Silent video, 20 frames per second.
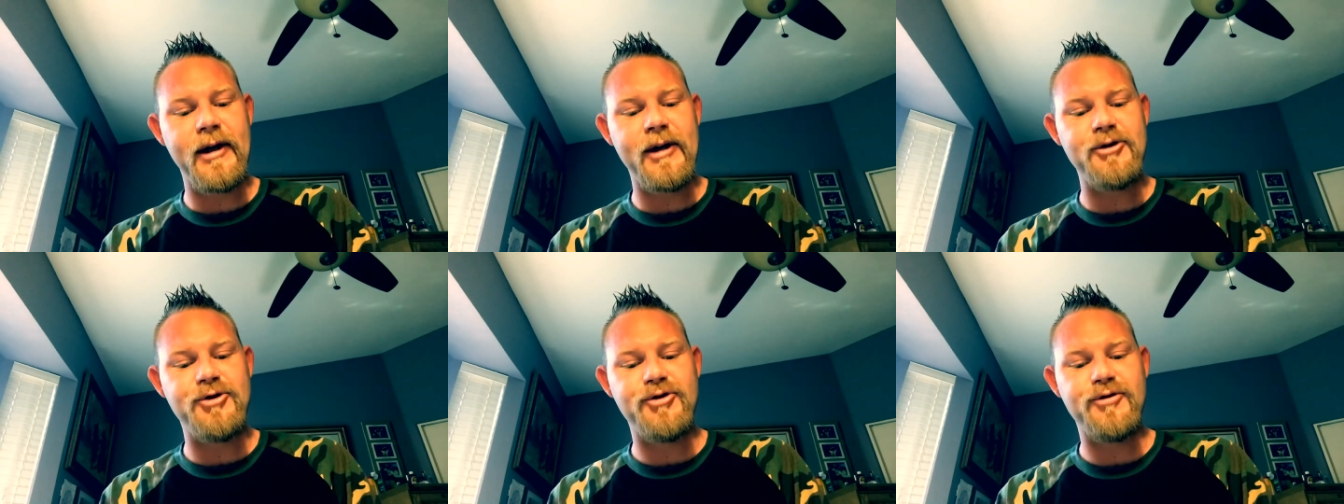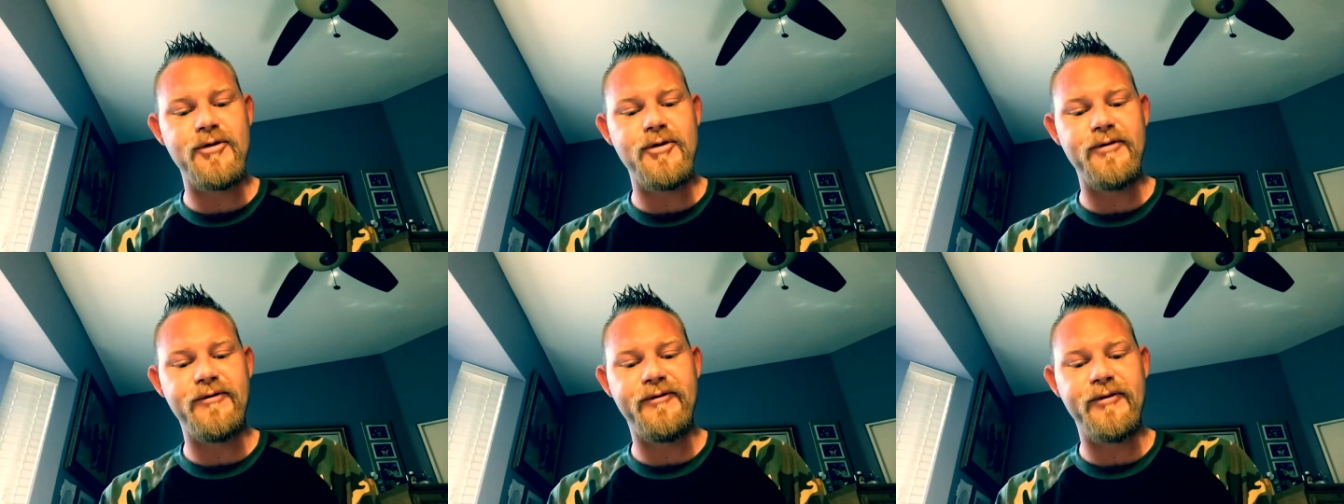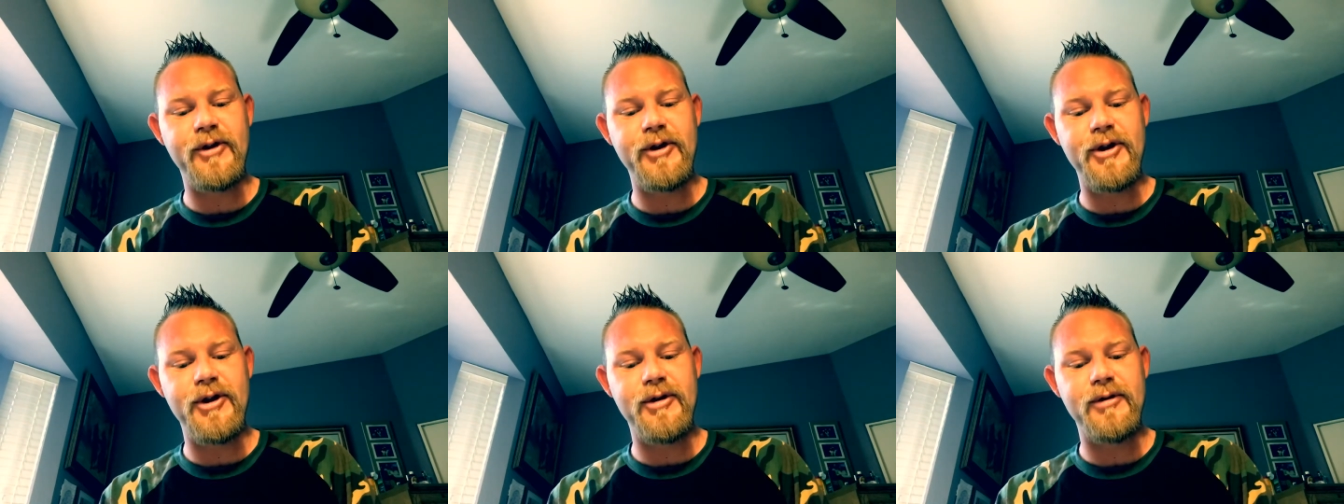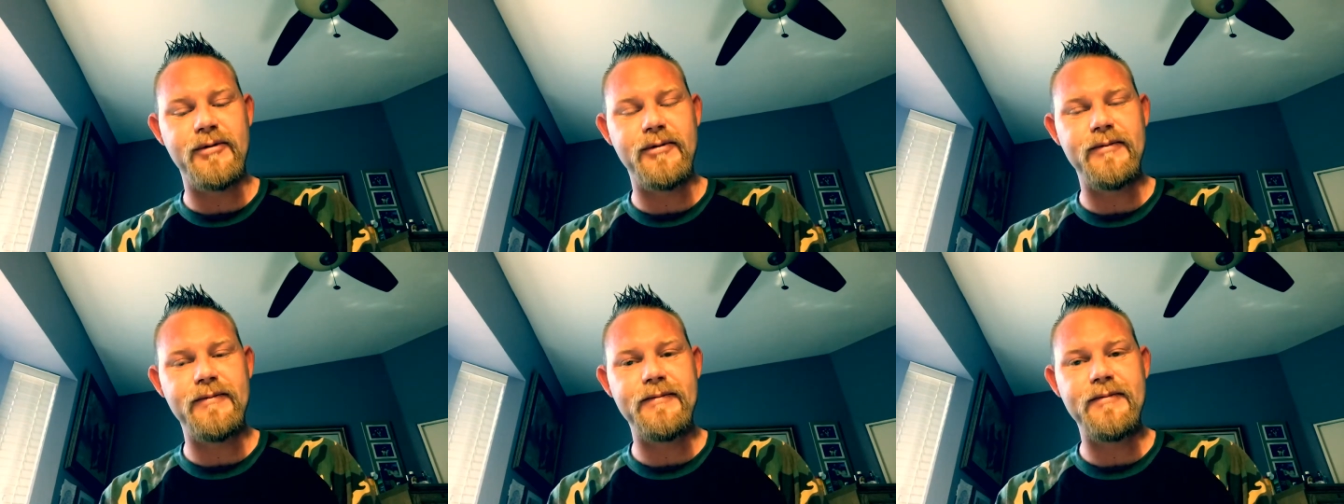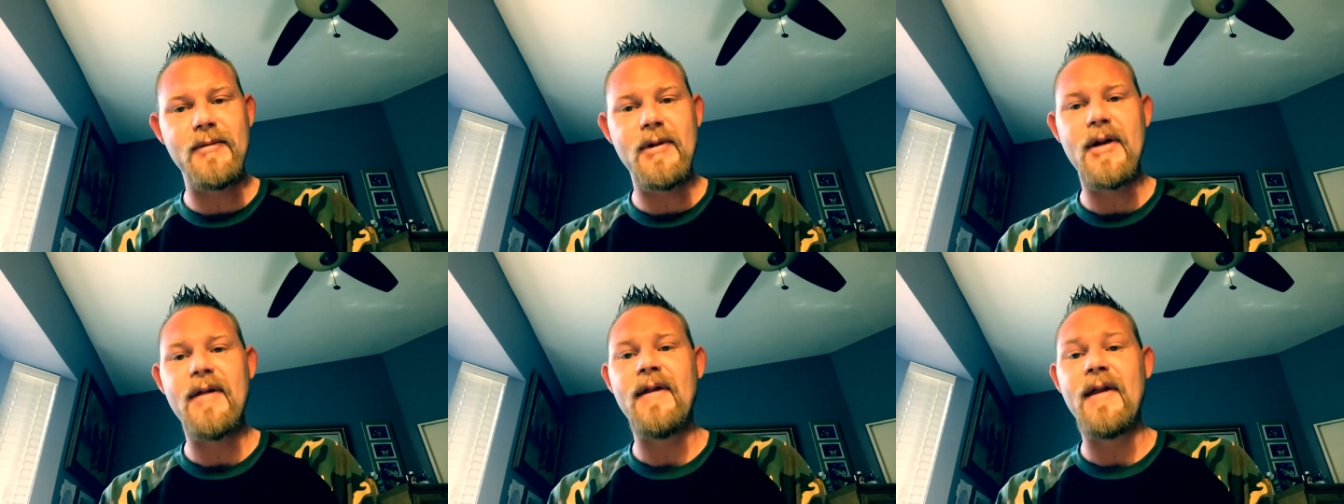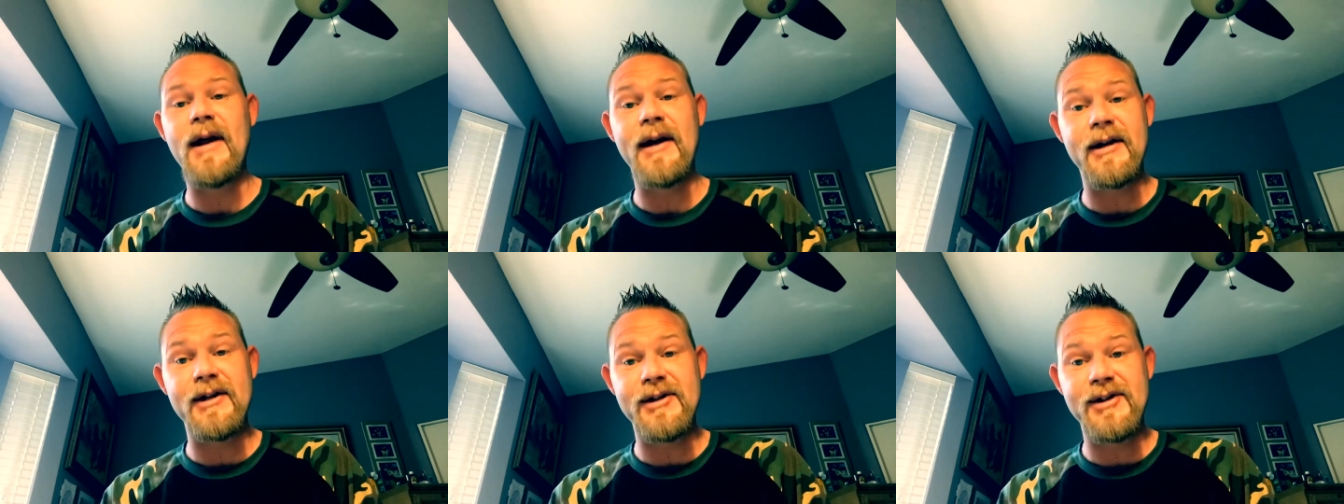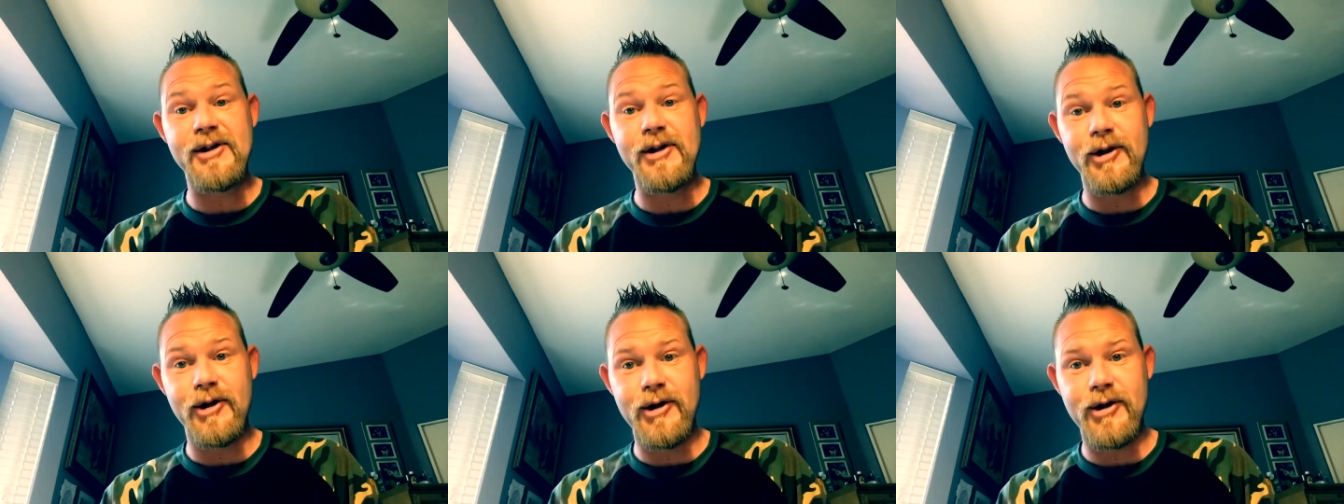and true for you. That
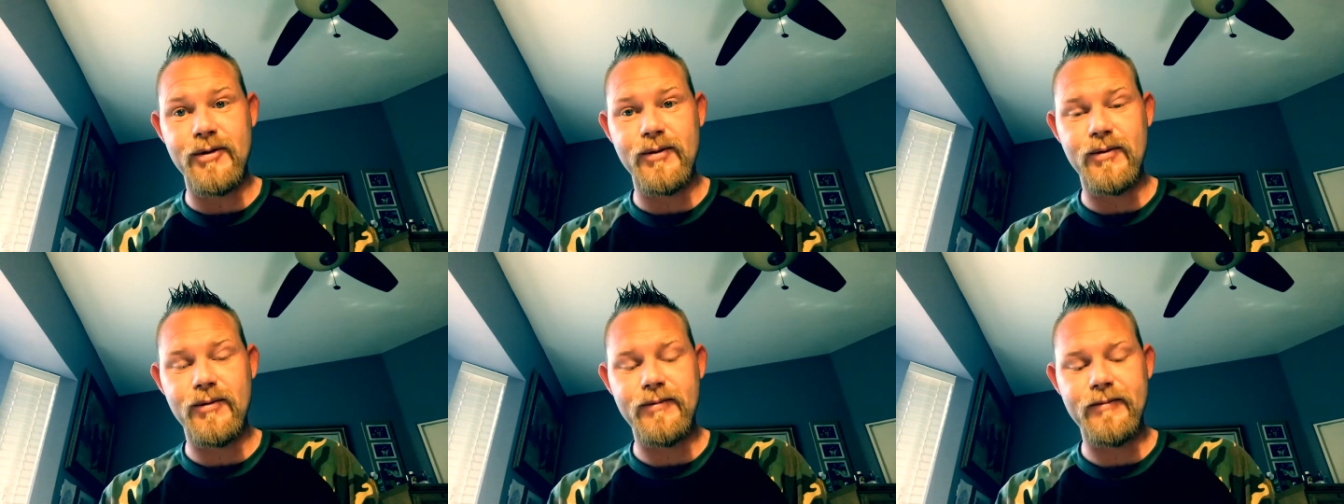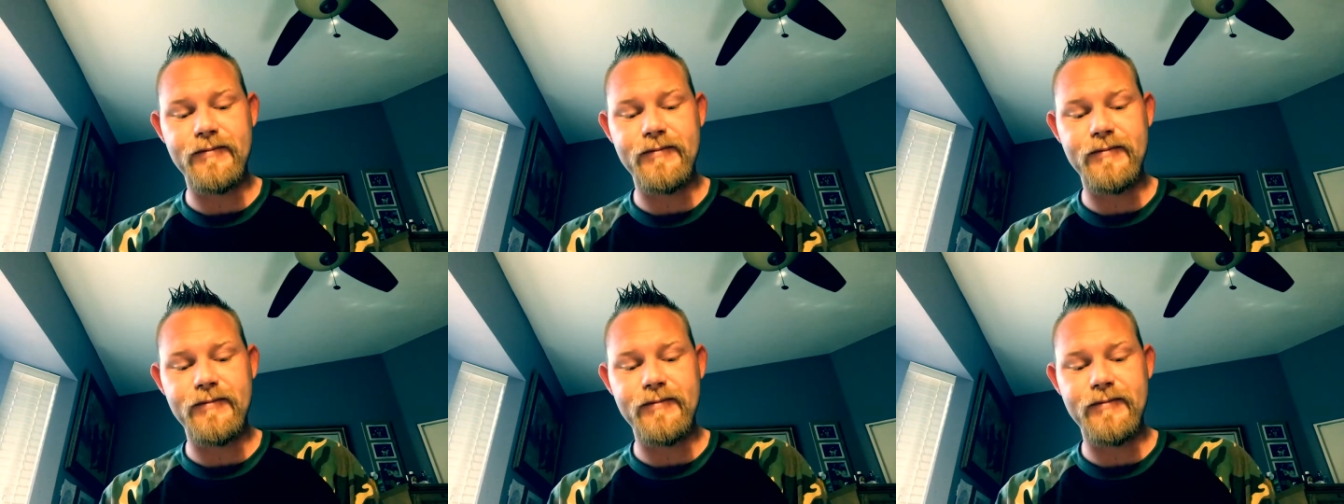is you.